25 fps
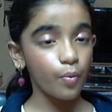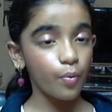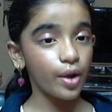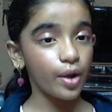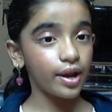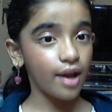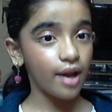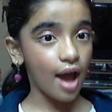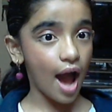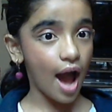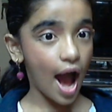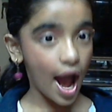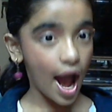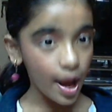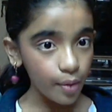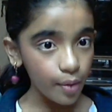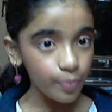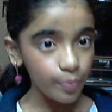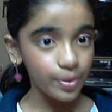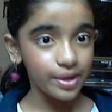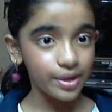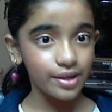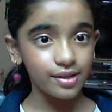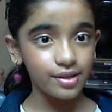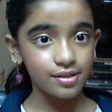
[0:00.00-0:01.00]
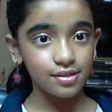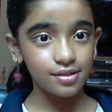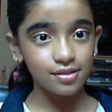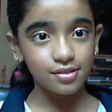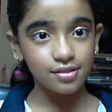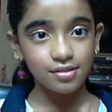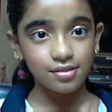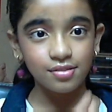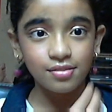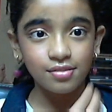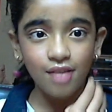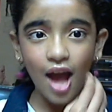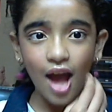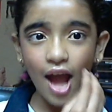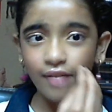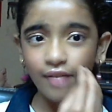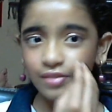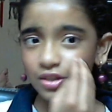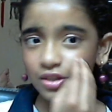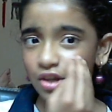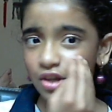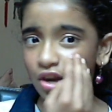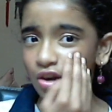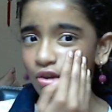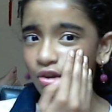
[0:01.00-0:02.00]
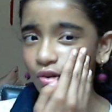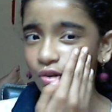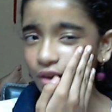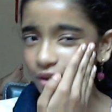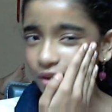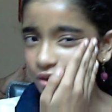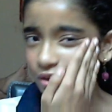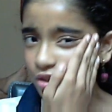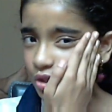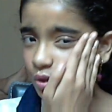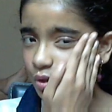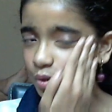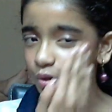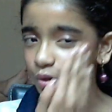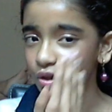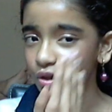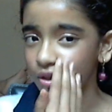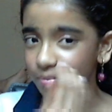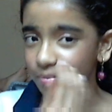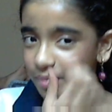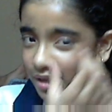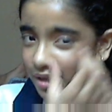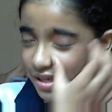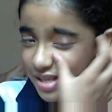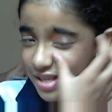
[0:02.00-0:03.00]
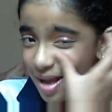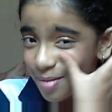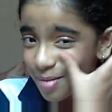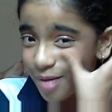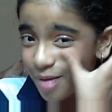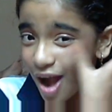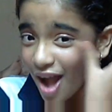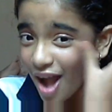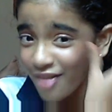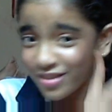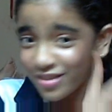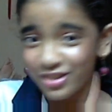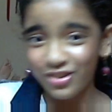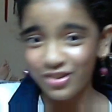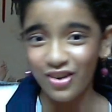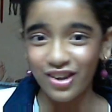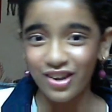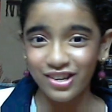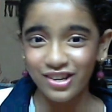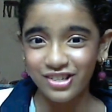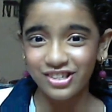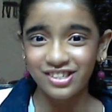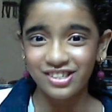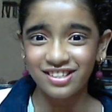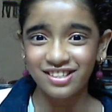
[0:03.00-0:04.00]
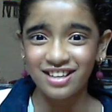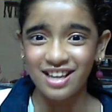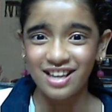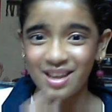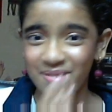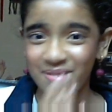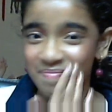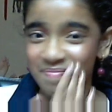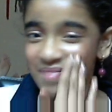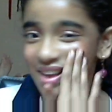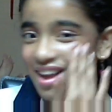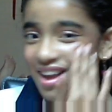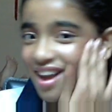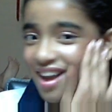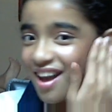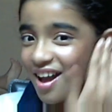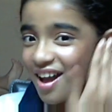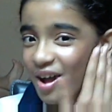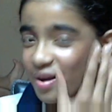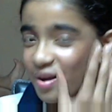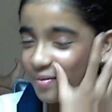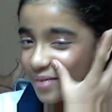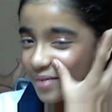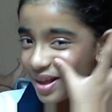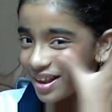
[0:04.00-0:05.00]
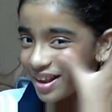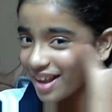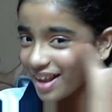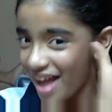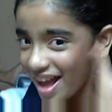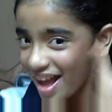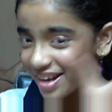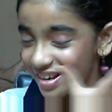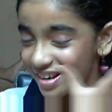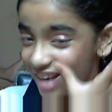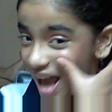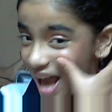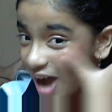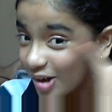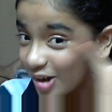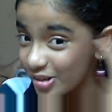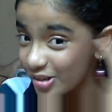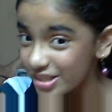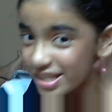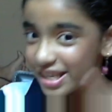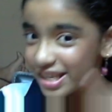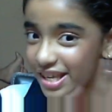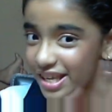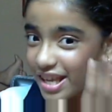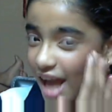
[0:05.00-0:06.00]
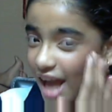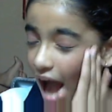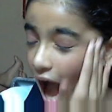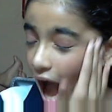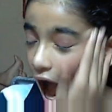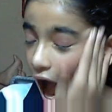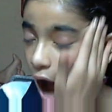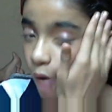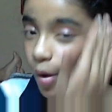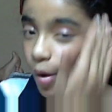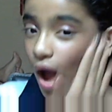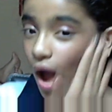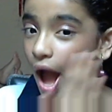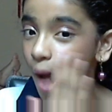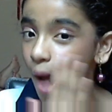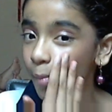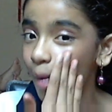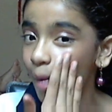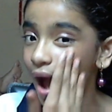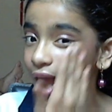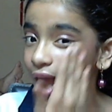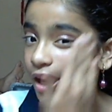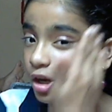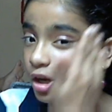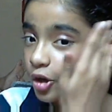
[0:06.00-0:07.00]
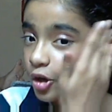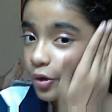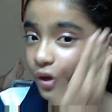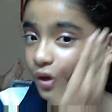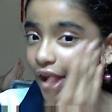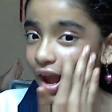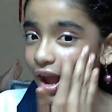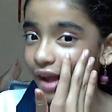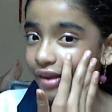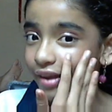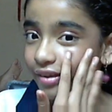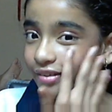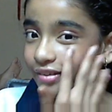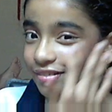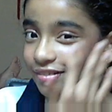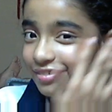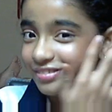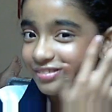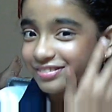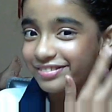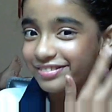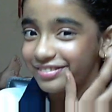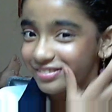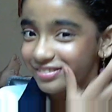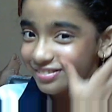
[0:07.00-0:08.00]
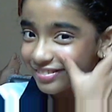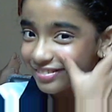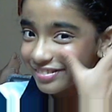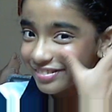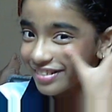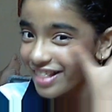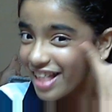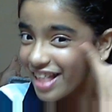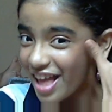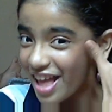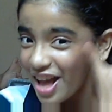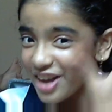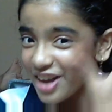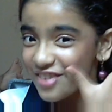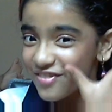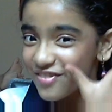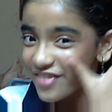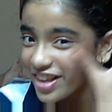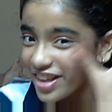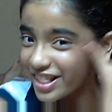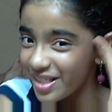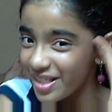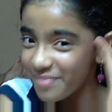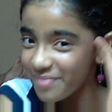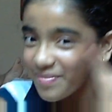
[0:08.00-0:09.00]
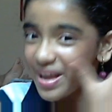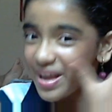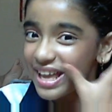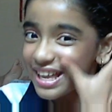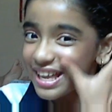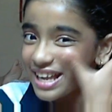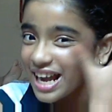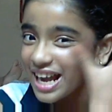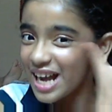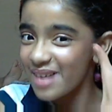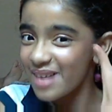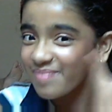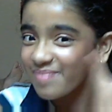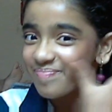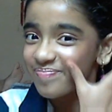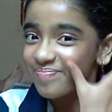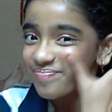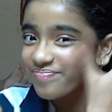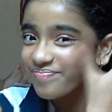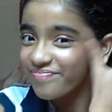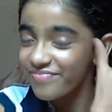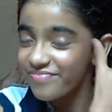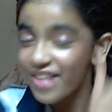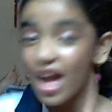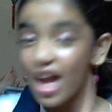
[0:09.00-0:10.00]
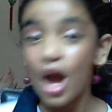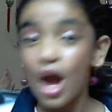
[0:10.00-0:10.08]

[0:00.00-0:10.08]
Now when I was not looking too good because I was going to sleep. Well, now see how am I looking with the makeup.